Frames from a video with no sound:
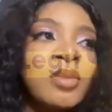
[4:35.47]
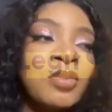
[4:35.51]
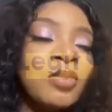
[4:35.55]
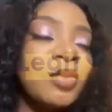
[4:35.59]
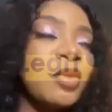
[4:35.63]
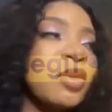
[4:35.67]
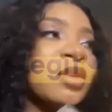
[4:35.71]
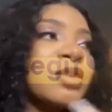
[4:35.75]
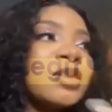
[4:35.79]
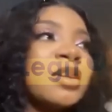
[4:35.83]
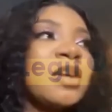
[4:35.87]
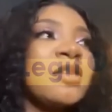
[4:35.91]

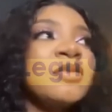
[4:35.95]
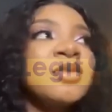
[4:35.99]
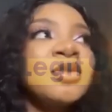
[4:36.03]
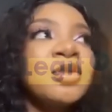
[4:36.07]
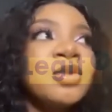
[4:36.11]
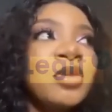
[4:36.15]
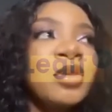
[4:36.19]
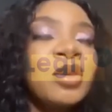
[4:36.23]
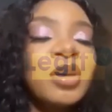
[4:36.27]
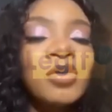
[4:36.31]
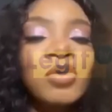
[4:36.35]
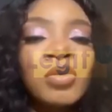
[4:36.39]
Because
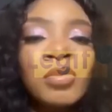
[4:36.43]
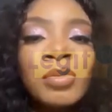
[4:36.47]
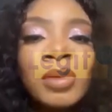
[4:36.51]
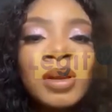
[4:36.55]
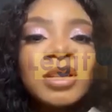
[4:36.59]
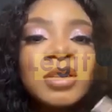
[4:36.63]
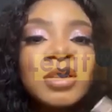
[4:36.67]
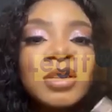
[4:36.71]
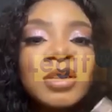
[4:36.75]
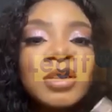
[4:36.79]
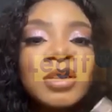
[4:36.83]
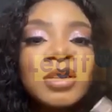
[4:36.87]
after all, a
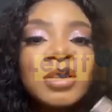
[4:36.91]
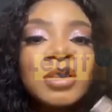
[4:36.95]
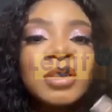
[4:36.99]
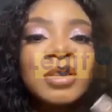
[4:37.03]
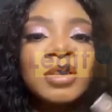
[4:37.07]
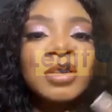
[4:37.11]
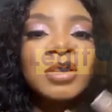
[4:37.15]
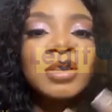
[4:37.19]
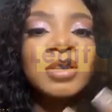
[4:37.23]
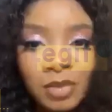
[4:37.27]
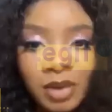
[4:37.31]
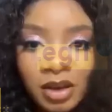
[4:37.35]
woman bears
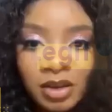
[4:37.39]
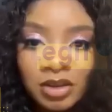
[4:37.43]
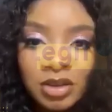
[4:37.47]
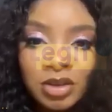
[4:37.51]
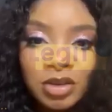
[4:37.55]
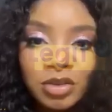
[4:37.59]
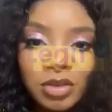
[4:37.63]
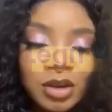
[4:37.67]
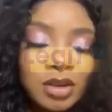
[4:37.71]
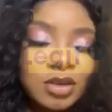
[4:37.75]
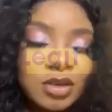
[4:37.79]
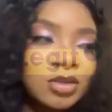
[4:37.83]
the name
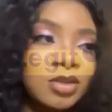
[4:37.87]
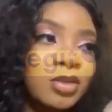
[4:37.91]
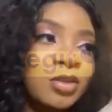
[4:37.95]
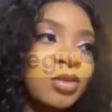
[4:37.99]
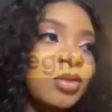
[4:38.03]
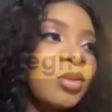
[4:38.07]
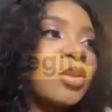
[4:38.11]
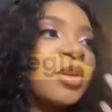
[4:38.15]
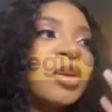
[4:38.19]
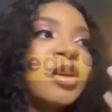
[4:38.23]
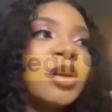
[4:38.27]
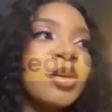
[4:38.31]
Nigeria.
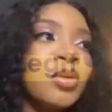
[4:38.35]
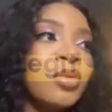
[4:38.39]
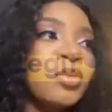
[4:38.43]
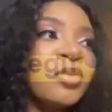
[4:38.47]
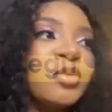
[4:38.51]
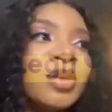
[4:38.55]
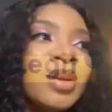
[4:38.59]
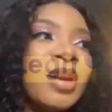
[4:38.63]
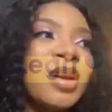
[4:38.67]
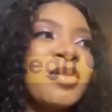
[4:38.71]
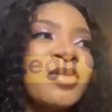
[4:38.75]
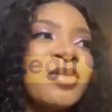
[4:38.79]
So
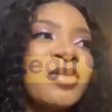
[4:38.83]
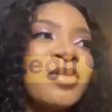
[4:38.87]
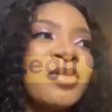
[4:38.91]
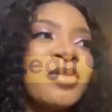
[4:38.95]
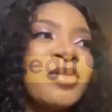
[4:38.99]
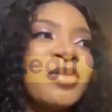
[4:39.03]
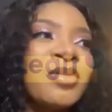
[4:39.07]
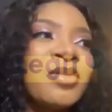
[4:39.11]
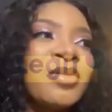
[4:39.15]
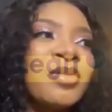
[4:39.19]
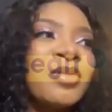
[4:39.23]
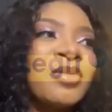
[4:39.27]
we are
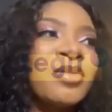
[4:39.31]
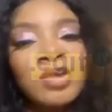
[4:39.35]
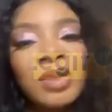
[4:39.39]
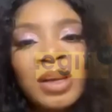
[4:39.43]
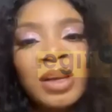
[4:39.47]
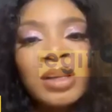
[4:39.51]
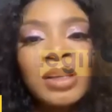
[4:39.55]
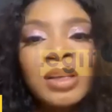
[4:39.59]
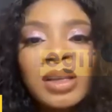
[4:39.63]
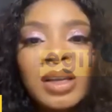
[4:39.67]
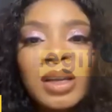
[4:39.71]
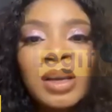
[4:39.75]
really
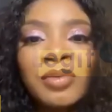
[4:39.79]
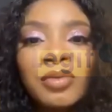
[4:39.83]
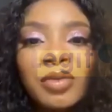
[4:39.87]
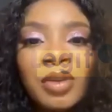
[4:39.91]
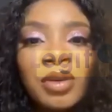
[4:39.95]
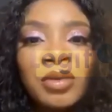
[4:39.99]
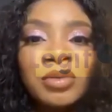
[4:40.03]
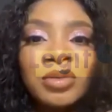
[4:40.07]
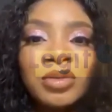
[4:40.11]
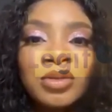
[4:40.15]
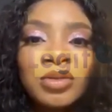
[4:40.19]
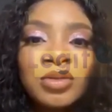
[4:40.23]
articulated and
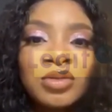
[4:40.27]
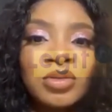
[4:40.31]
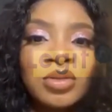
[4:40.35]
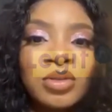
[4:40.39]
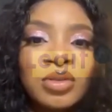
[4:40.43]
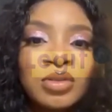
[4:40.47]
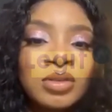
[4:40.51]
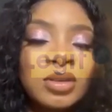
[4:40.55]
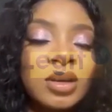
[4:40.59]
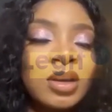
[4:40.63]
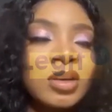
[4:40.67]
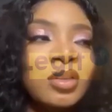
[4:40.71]
very
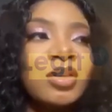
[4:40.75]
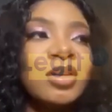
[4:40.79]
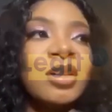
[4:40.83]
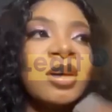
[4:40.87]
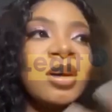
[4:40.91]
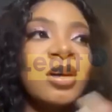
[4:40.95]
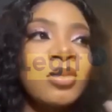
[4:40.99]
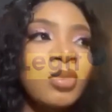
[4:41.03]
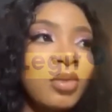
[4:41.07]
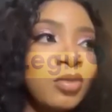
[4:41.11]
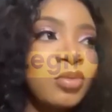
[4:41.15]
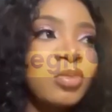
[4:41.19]
strong. So I know
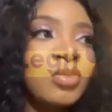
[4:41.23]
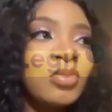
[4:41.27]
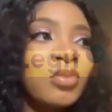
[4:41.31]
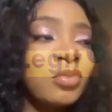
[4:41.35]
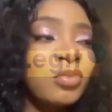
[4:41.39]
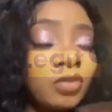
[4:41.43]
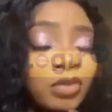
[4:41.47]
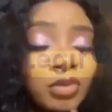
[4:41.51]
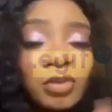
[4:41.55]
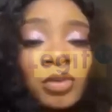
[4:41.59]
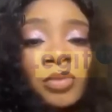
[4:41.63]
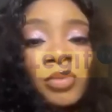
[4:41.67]
that
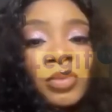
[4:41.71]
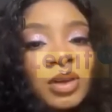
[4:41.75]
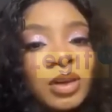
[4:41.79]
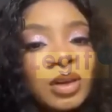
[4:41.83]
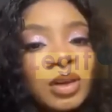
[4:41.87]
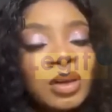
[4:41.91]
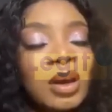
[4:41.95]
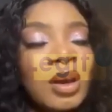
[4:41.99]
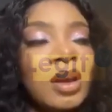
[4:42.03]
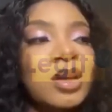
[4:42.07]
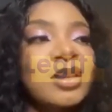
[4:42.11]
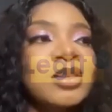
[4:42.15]
for
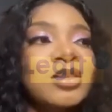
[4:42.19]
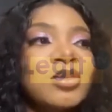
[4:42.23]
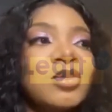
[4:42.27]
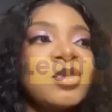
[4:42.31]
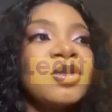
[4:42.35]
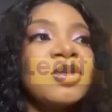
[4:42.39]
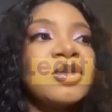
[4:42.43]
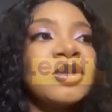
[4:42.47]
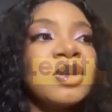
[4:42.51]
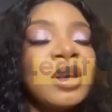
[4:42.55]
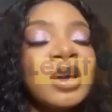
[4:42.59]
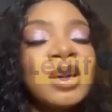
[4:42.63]
me, I just
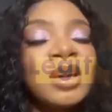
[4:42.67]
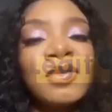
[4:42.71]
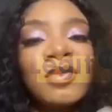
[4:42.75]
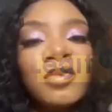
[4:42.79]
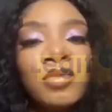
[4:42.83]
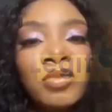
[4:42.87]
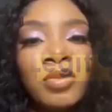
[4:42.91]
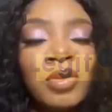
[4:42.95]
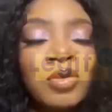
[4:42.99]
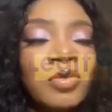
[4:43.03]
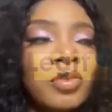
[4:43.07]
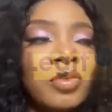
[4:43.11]
want to get
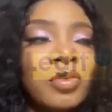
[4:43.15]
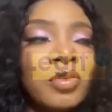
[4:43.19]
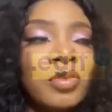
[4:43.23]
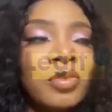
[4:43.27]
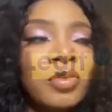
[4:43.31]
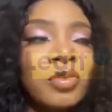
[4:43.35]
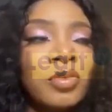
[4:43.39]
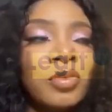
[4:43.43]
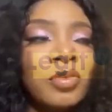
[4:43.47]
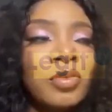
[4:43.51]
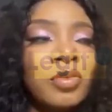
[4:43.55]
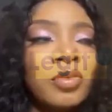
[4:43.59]
involved and
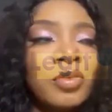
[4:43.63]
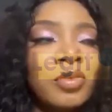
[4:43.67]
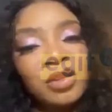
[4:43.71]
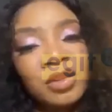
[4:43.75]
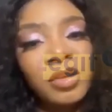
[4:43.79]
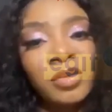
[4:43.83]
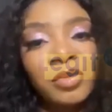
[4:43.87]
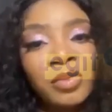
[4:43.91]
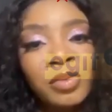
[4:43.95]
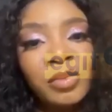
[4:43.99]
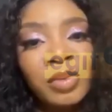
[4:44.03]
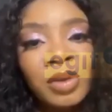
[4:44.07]
encourage
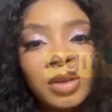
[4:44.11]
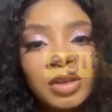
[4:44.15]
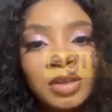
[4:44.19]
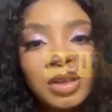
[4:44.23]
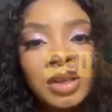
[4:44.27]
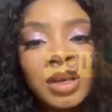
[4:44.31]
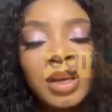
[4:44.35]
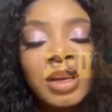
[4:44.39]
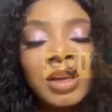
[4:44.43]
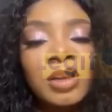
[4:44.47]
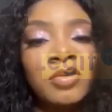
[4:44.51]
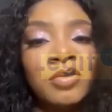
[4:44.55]
other women
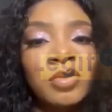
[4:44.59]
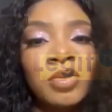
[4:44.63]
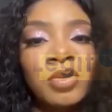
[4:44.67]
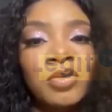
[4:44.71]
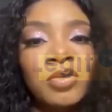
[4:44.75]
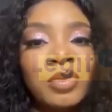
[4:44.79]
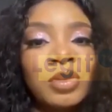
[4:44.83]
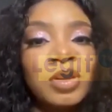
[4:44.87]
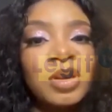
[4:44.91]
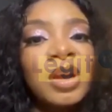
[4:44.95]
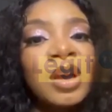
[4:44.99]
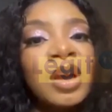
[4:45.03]
to get
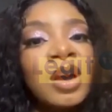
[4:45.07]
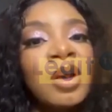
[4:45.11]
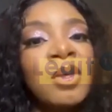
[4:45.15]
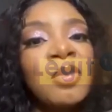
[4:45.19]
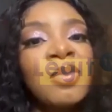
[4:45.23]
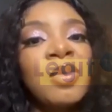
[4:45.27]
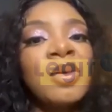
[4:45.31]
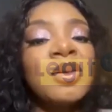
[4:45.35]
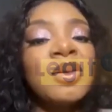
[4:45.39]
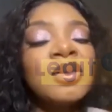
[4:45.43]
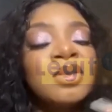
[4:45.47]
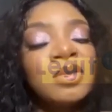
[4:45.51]
involved in
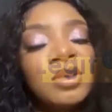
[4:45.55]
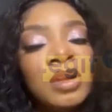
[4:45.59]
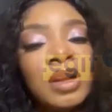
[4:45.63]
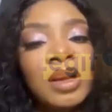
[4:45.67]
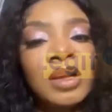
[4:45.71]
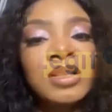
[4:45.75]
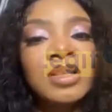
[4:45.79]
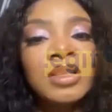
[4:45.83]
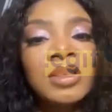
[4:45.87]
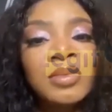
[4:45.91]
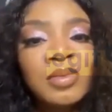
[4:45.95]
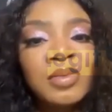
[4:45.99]
political
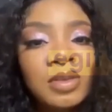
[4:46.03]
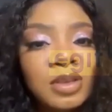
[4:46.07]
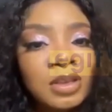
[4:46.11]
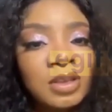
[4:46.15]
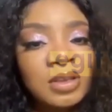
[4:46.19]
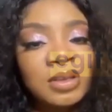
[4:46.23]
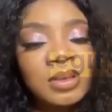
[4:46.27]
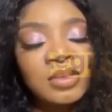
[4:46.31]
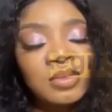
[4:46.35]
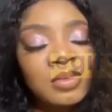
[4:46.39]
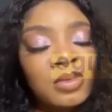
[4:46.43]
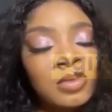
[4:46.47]

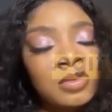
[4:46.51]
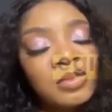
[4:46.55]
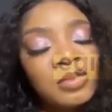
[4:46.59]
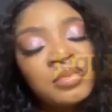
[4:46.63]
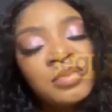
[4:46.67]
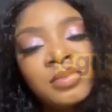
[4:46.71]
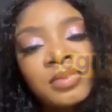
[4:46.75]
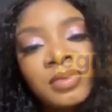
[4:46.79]
activities, you know.